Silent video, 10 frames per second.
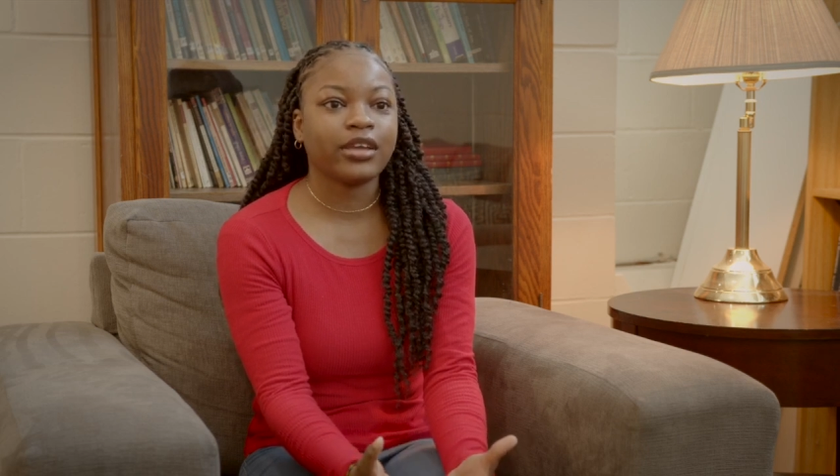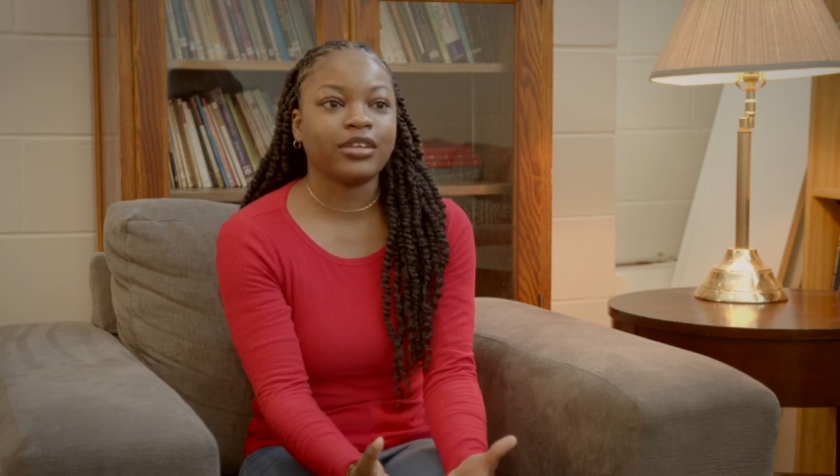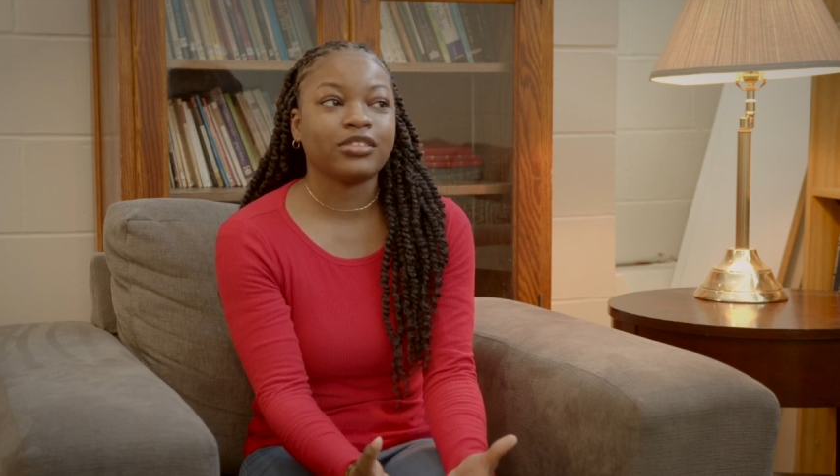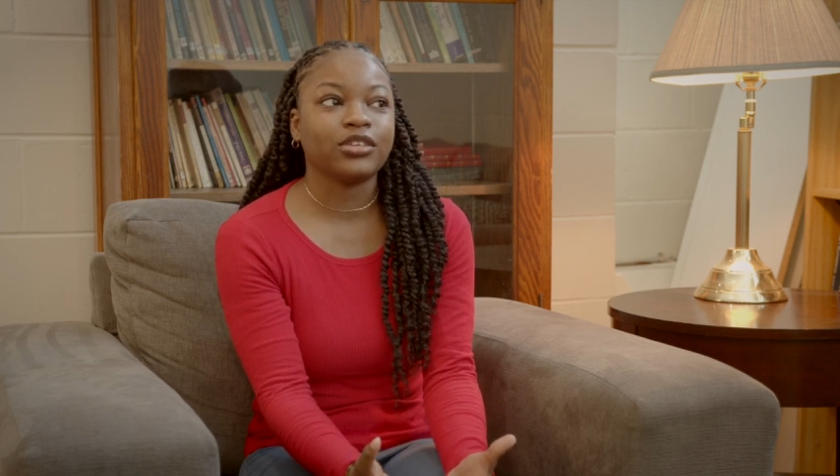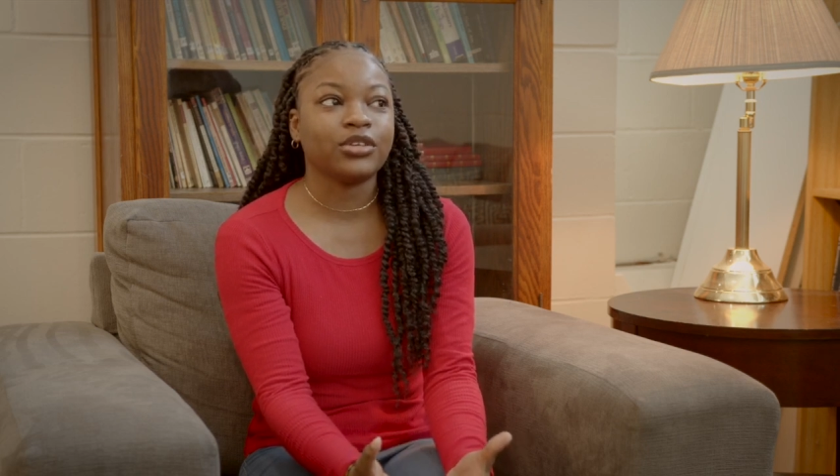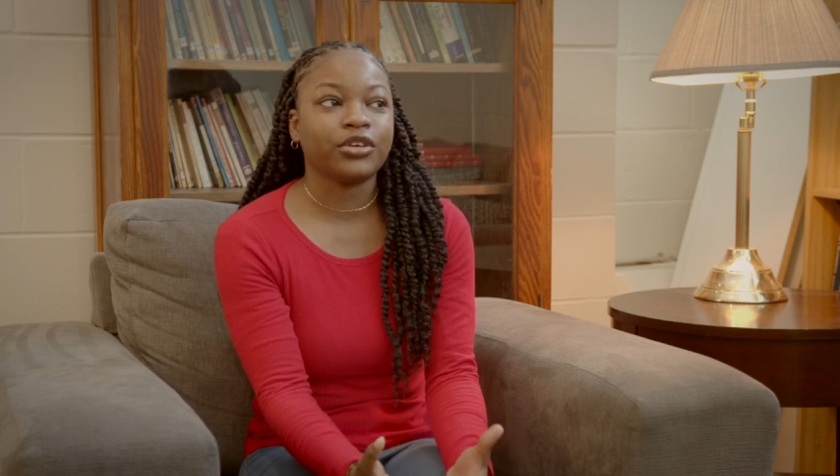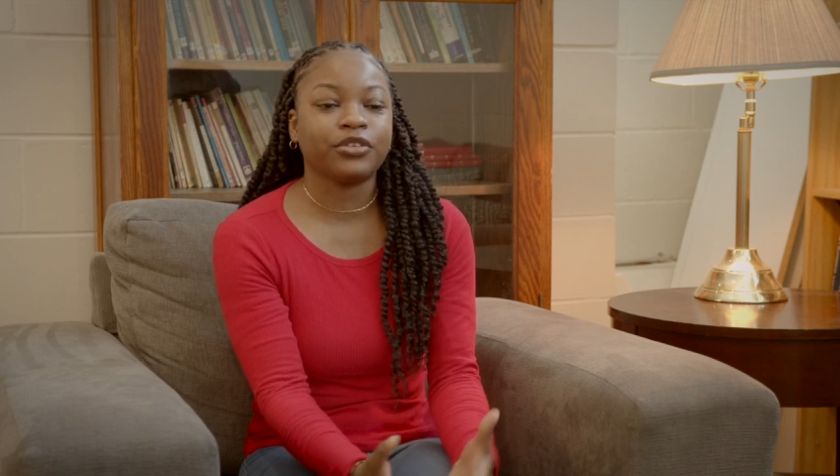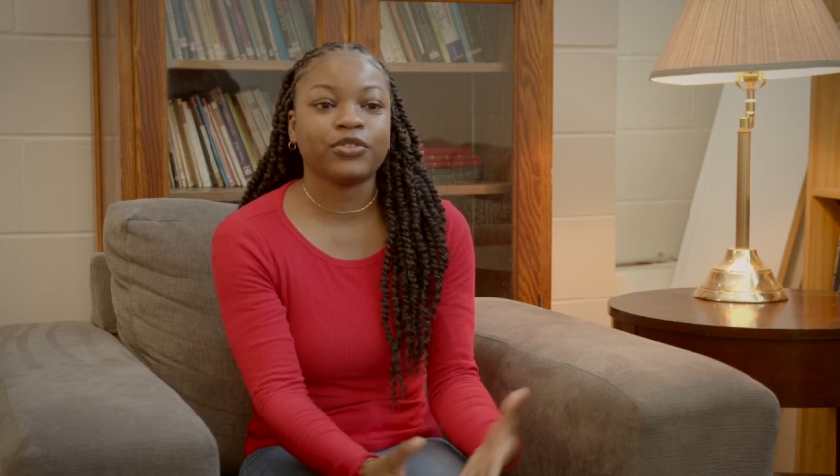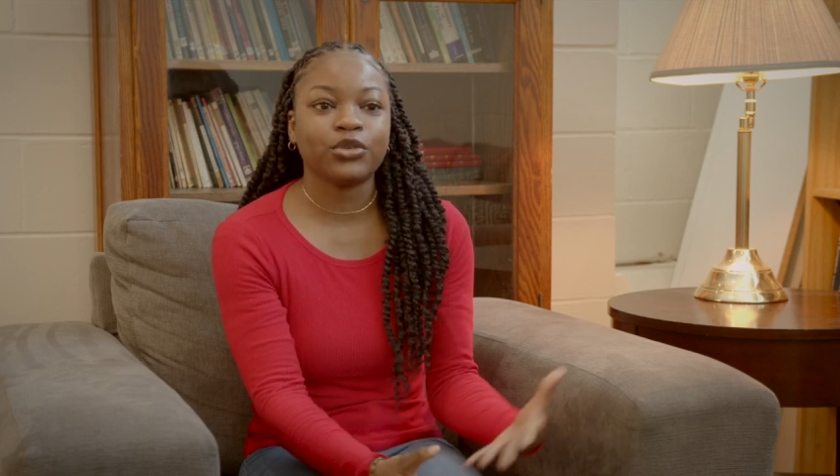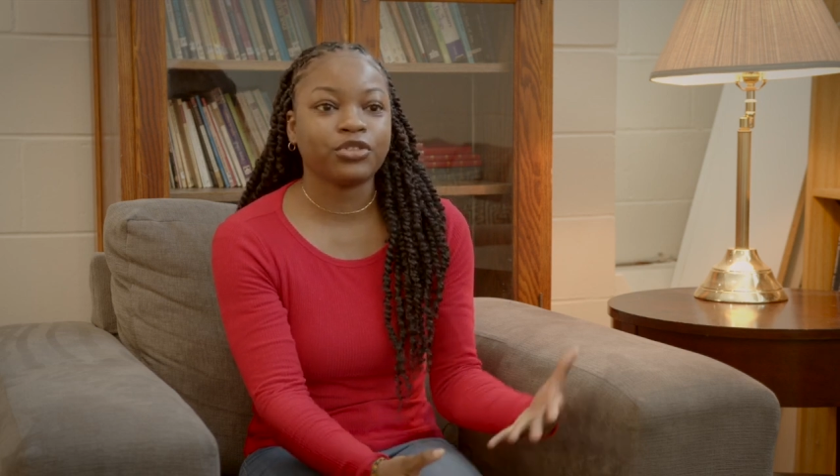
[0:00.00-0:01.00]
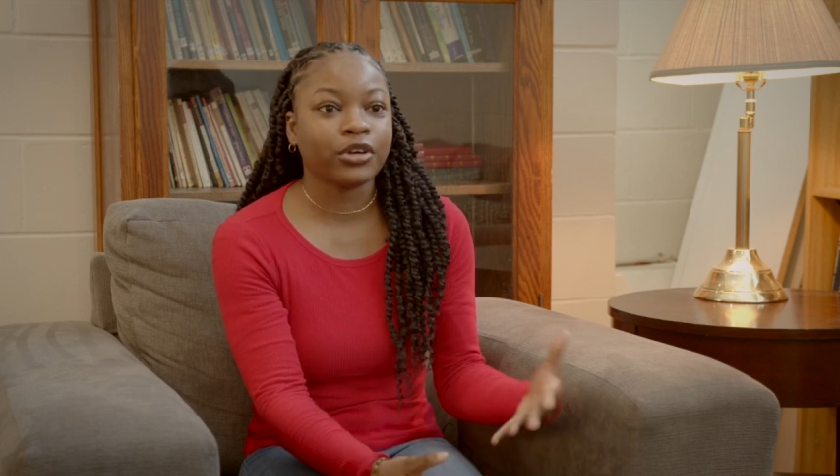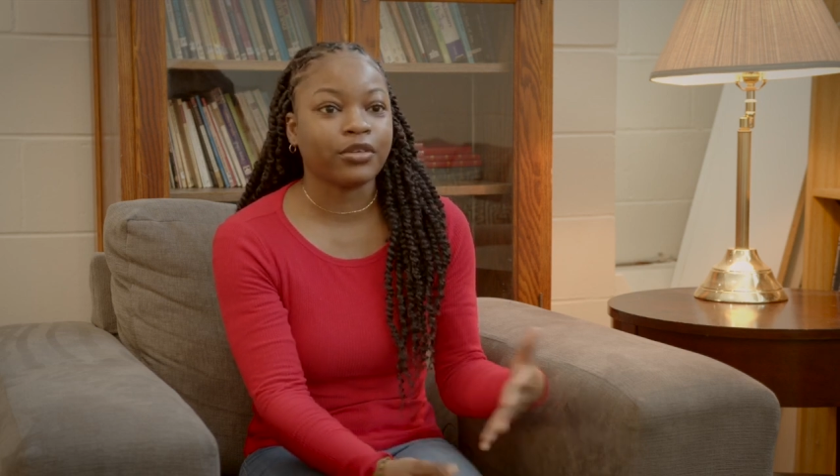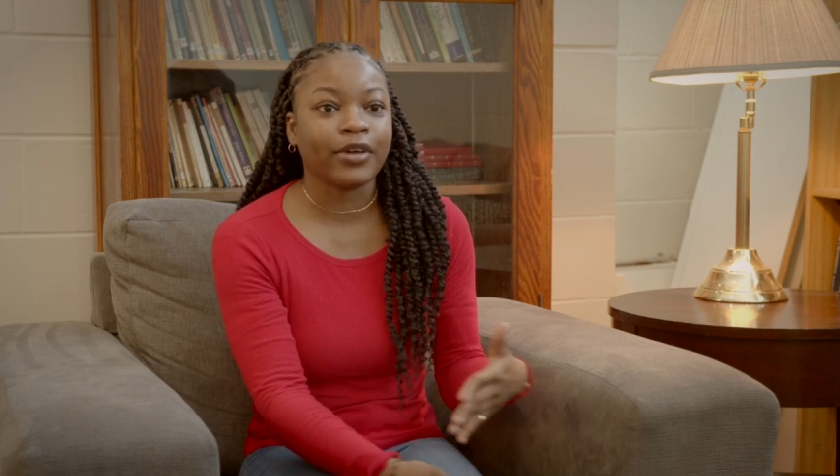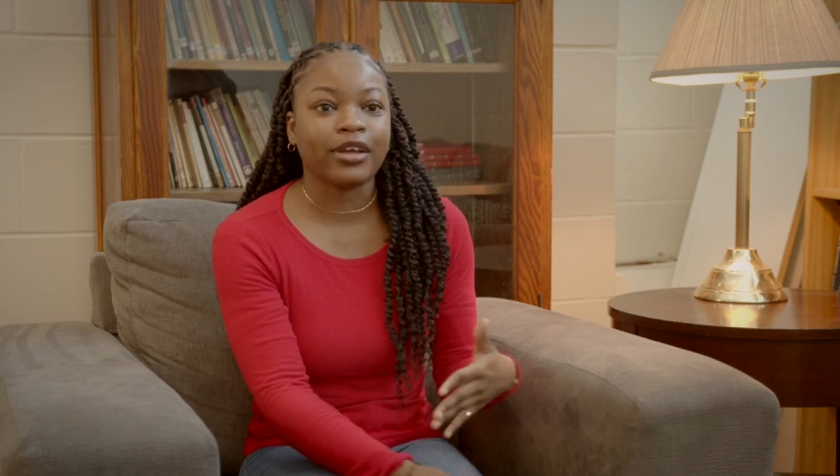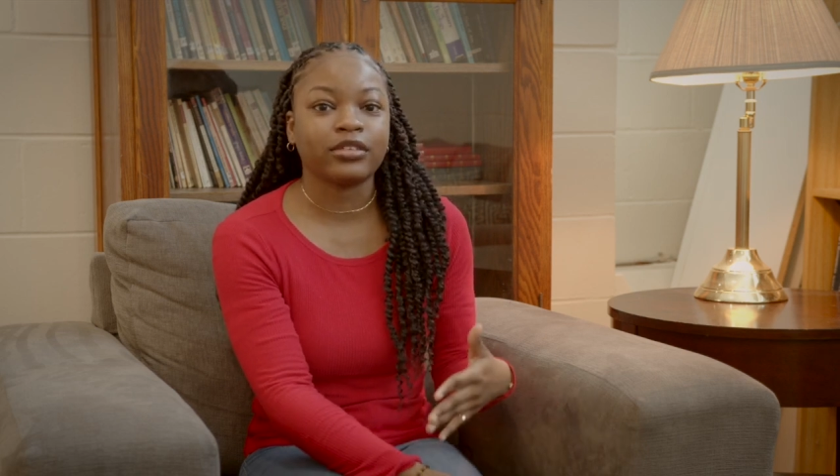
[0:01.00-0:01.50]
into your future
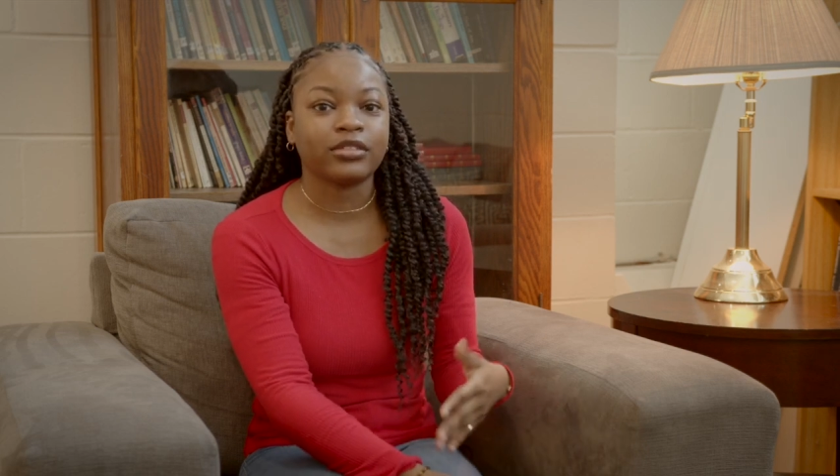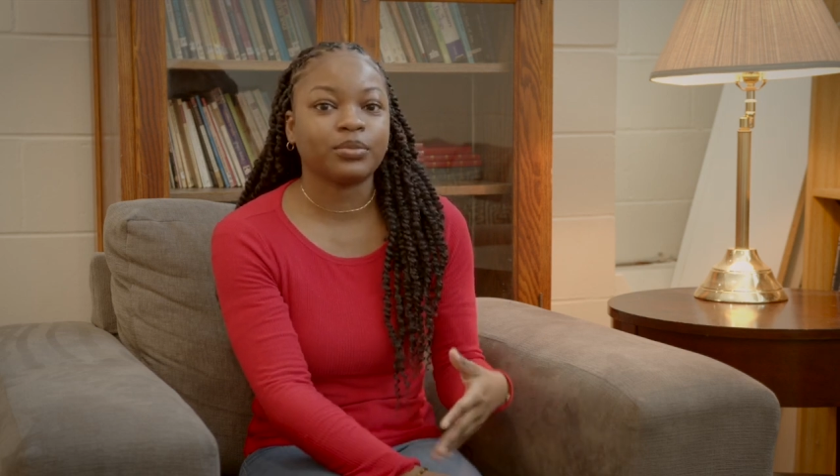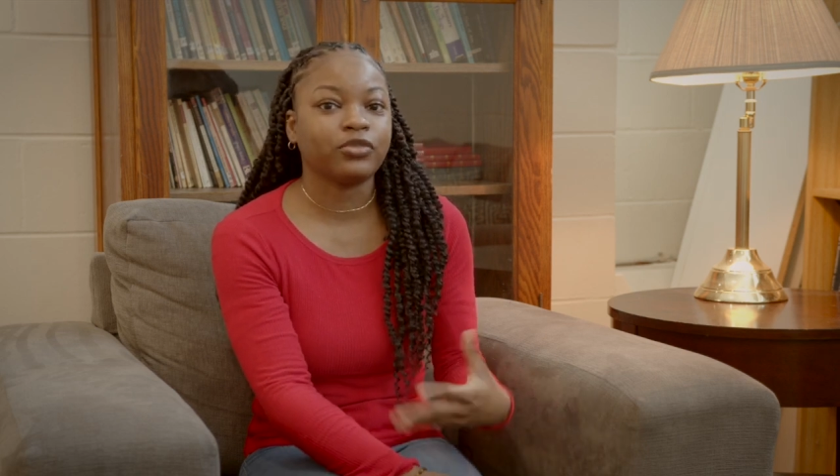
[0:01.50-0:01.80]
careers,